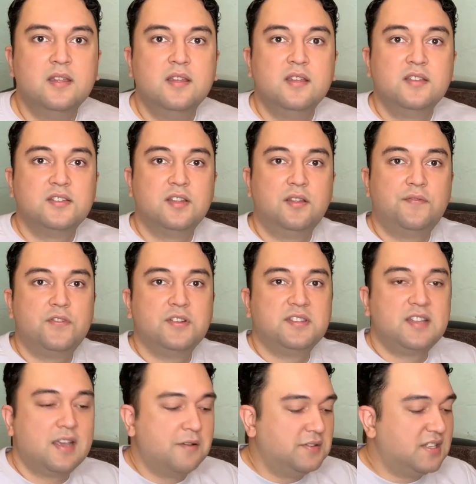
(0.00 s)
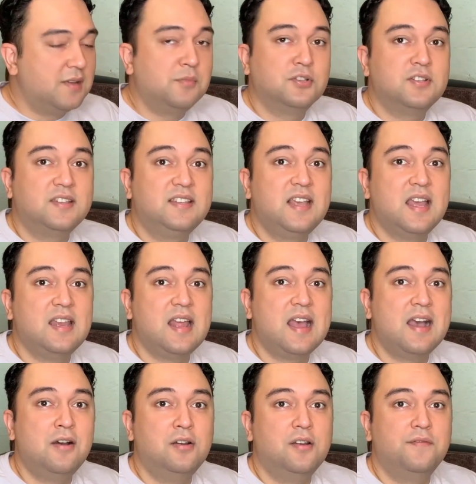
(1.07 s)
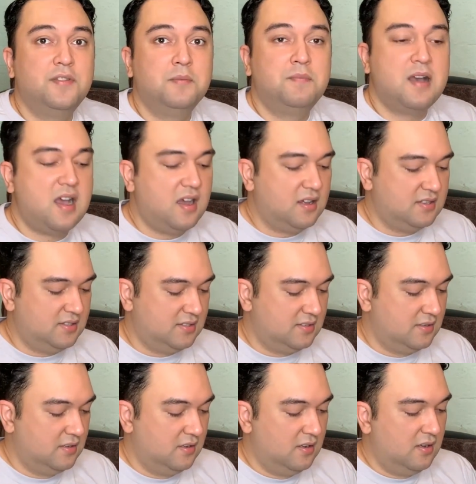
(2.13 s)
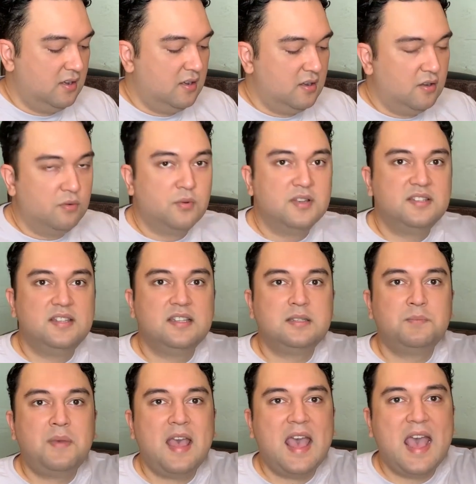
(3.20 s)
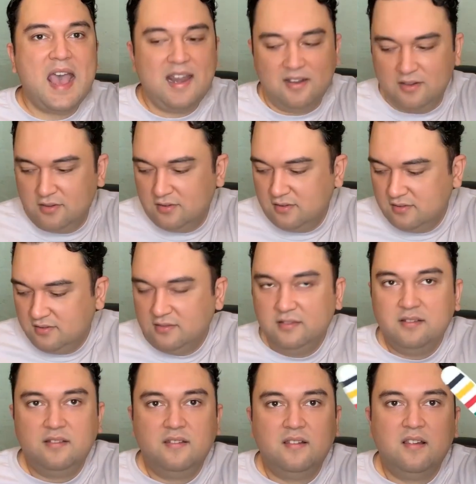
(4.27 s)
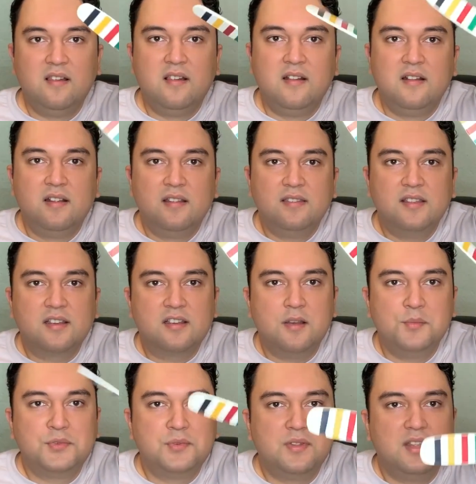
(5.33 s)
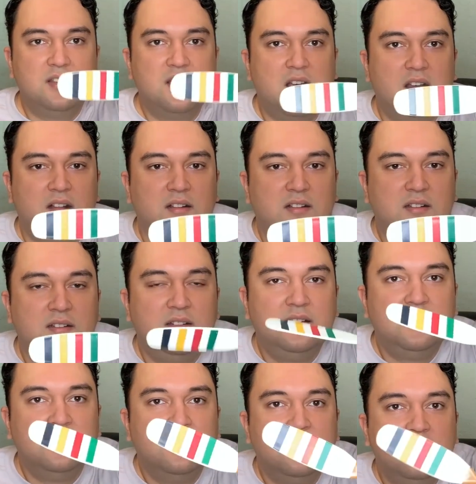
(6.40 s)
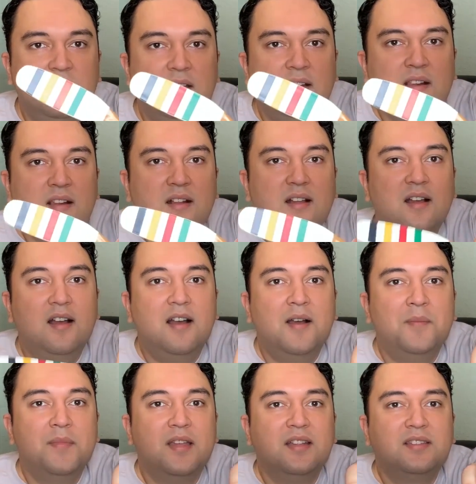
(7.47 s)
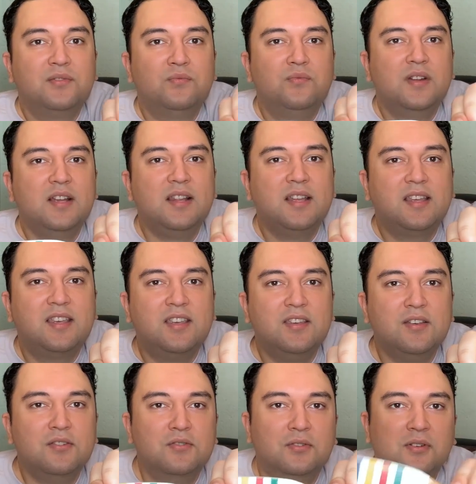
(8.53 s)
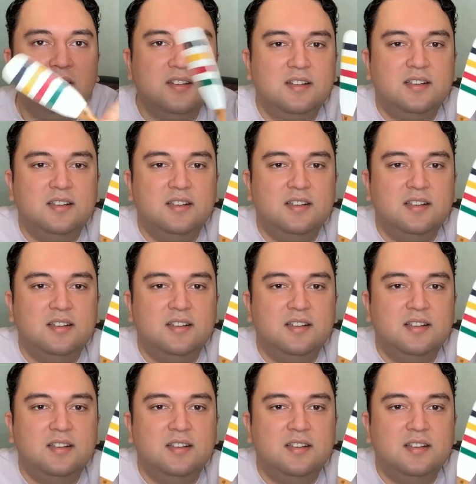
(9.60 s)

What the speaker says: So the first thing I was able to get out of the box was this paddle that comes with the doll. It's really cute,